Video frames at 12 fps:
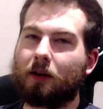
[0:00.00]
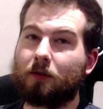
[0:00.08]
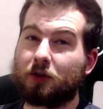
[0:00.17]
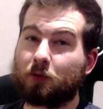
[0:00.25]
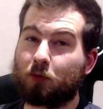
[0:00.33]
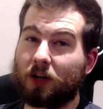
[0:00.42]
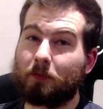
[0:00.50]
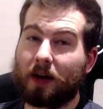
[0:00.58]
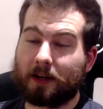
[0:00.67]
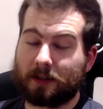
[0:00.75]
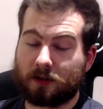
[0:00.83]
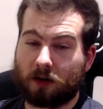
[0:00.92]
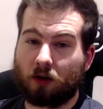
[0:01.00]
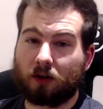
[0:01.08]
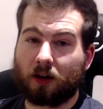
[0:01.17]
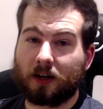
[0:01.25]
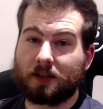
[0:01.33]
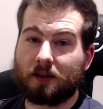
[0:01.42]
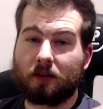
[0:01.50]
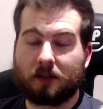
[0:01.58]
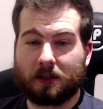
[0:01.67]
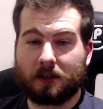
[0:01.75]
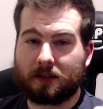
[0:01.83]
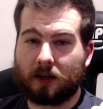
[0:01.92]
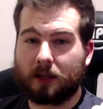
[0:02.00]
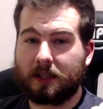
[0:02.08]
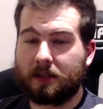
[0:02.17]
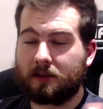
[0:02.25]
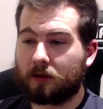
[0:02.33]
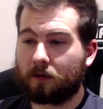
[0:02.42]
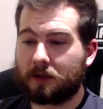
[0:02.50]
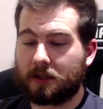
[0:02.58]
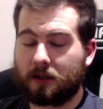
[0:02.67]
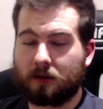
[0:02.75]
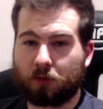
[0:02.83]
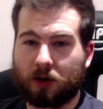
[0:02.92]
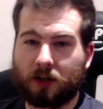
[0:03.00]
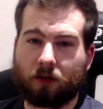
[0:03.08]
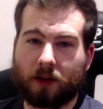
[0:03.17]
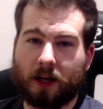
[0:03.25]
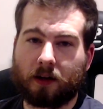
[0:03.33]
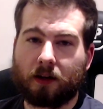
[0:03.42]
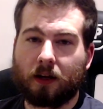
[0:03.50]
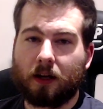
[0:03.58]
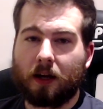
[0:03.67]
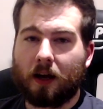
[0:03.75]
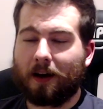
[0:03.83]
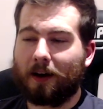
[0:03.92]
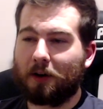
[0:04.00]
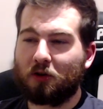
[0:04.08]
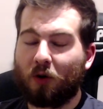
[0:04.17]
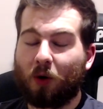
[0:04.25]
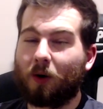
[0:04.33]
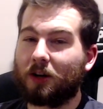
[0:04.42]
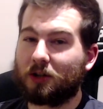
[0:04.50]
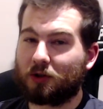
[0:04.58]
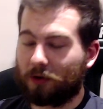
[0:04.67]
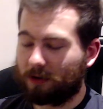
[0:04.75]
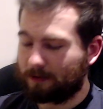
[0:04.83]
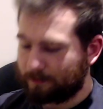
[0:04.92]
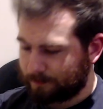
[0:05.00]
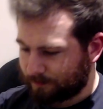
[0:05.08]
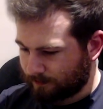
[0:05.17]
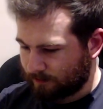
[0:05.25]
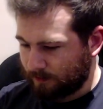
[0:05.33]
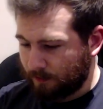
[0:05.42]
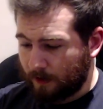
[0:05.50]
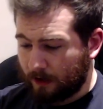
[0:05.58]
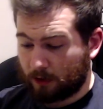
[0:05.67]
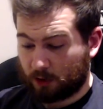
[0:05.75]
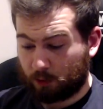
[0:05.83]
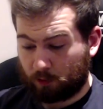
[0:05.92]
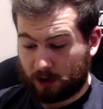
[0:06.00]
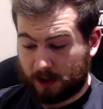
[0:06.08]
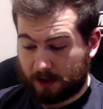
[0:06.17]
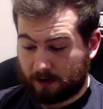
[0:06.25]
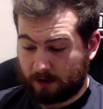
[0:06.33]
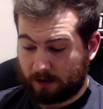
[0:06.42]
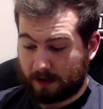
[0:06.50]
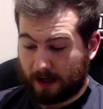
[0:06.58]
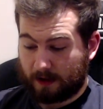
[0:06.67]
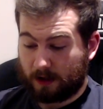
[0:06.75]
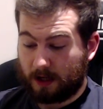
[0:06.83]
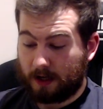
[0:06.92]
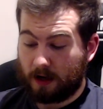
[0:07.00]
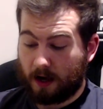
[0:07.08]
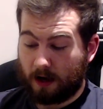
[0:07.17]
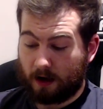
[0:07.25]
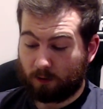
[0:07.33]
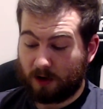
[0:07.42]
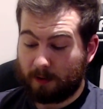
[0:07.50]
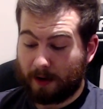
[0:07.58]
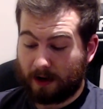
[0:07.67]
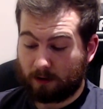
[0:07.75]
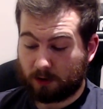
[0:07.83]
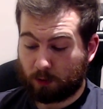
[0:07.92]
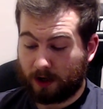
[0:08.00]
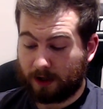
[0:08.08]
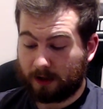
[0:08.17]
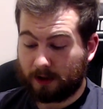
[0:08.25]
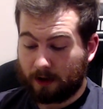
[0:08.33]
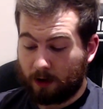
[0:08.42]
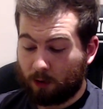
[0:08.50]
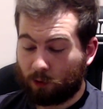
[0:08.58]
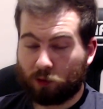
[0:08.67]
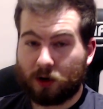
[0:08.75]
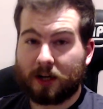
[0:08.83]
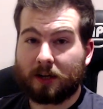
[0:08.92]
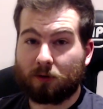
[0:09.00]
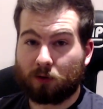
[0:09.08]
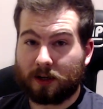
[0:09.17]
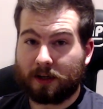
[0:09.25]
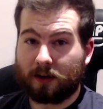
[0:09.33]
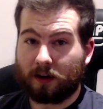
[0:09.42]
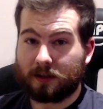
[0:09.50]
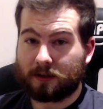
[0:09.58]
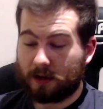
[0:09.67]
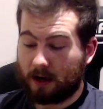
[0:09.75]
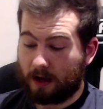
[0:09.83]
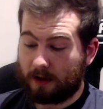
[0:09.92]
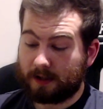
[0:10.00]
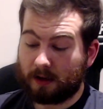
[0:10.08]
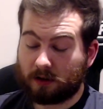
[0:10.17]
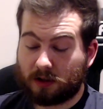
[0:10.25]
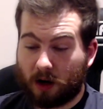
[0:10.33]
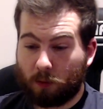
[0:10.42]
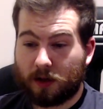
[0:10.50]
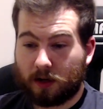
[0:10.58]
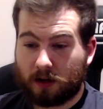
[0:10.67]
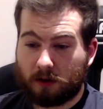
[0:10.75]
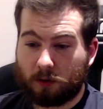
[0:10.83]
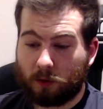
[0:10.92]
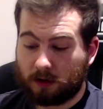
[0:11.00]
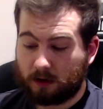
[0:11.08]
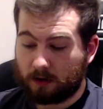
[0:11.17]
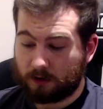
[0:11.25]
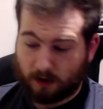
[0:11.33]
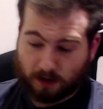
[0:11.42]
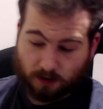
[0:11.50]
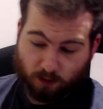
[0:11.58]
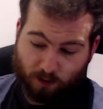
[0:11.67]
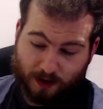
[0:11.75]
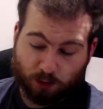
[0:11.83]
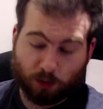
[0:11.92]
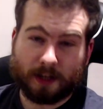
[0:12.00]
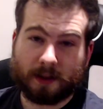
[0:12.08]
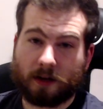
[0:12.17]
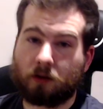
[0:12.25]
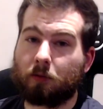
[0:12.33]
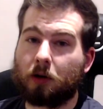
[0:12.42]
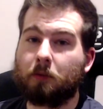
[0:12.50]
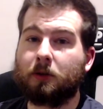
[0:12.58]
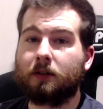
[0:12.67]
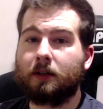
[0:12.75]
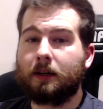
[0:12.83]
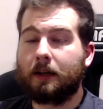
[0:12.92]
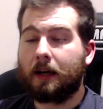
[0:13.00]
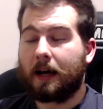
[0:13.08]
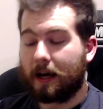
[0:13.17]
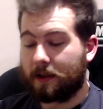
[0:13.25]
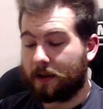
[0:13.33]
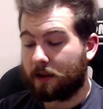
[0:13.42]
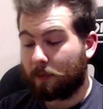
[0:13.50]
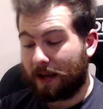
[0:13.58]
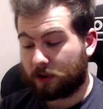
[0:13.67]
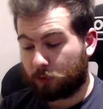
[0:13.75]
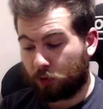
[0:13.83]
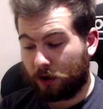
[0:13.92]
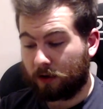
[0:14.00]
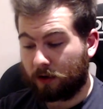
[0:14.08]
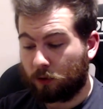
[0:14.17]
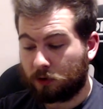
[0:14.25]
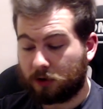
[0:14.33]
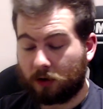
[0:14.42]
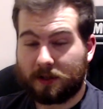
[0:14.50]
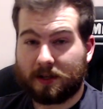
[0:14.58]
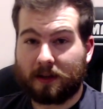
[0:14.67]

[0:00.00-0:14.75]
The spring back is a lot nicer than the CSL Elites. Obviously the spring on there, not quite as strong. This resistance and the rebound spring, really, really nice. It does come with another one, so there's the red spring in there at the moment, and then the black spring also is